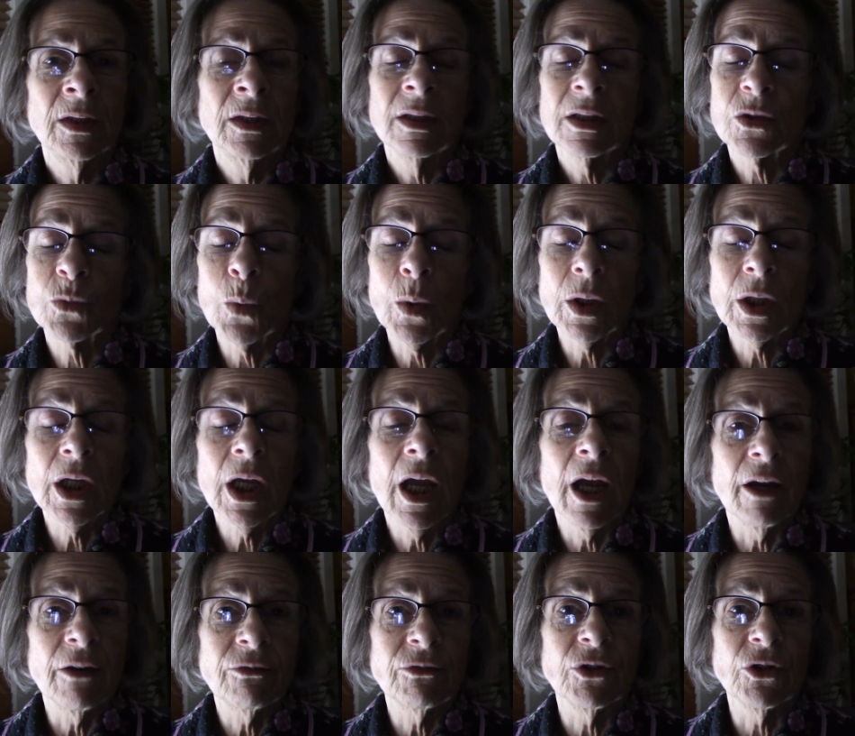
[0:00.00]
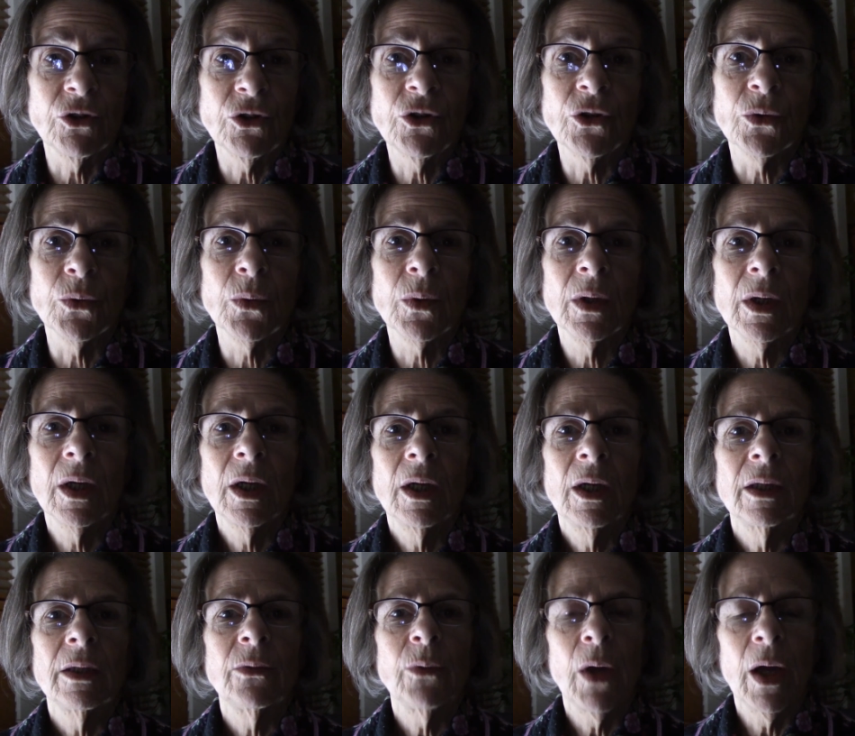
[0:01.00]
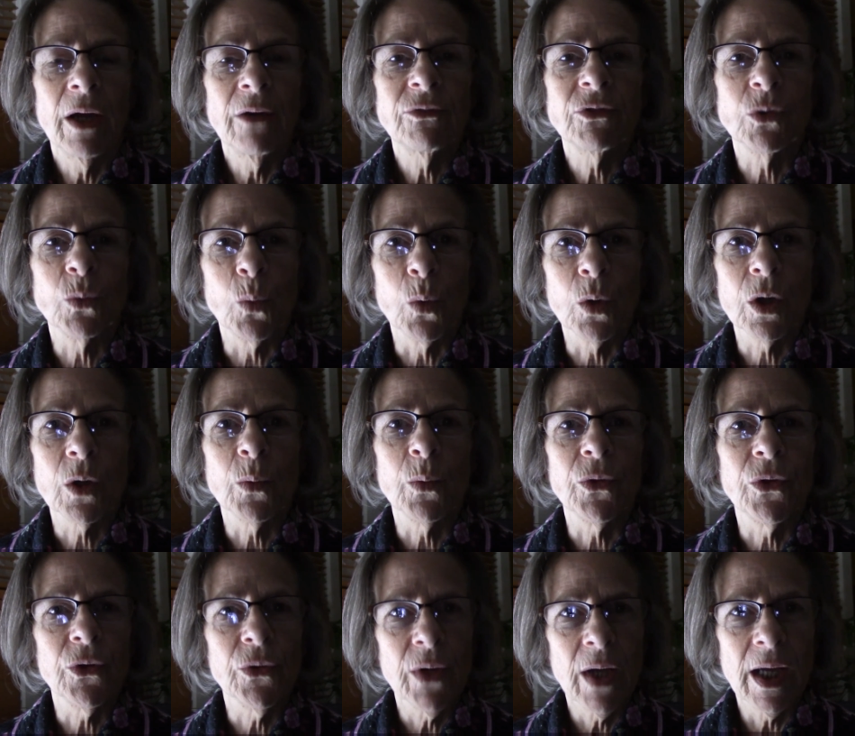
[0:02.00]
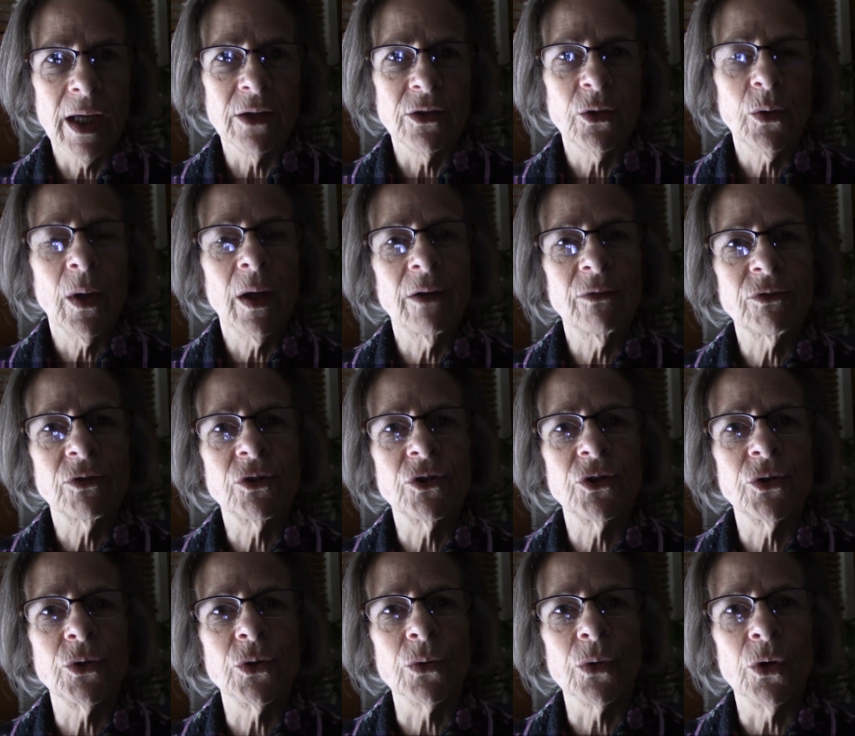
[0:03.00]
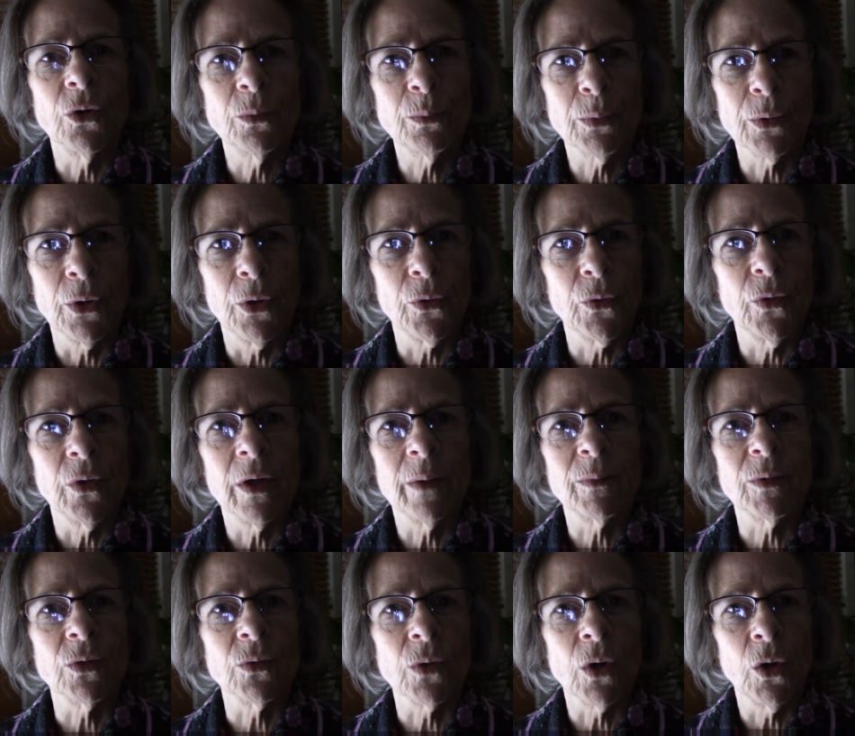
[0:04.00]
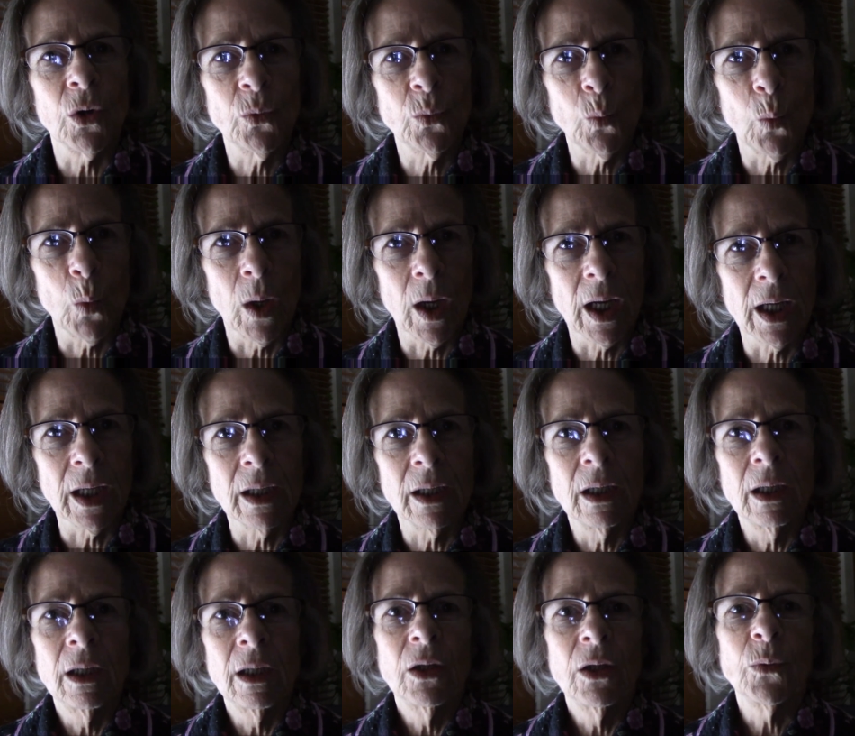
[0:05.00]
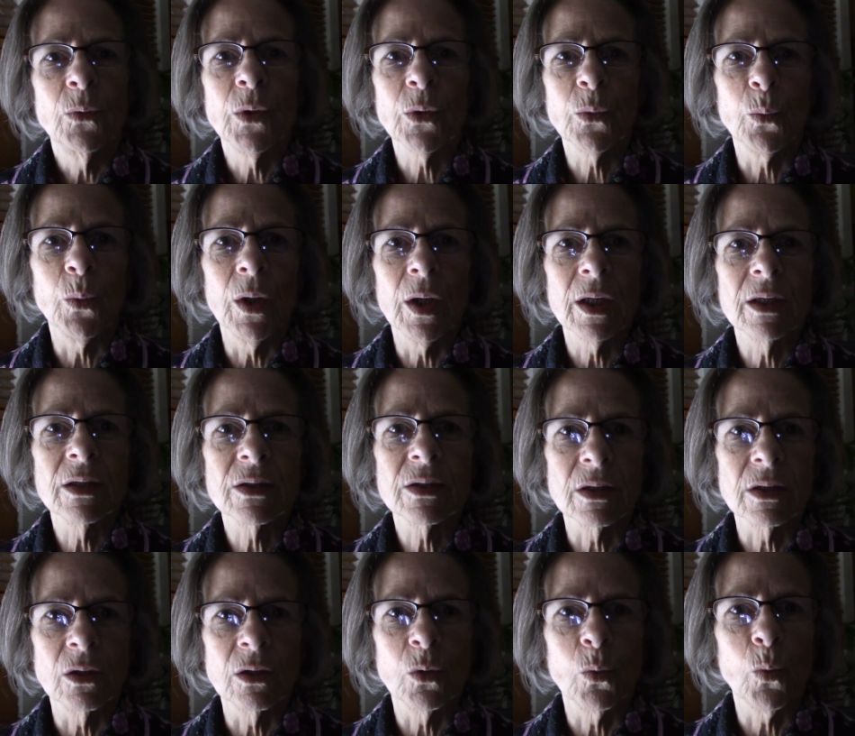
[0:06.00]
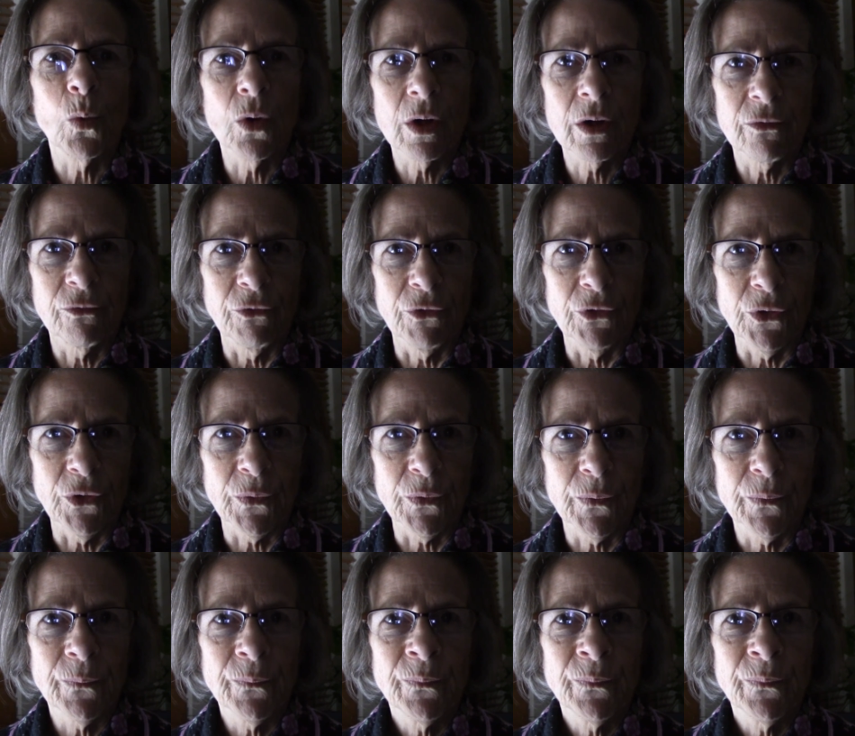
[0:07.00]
It's what you have to do. You have to work with your head. You have to do your own program, your own way, with what is going to work for you.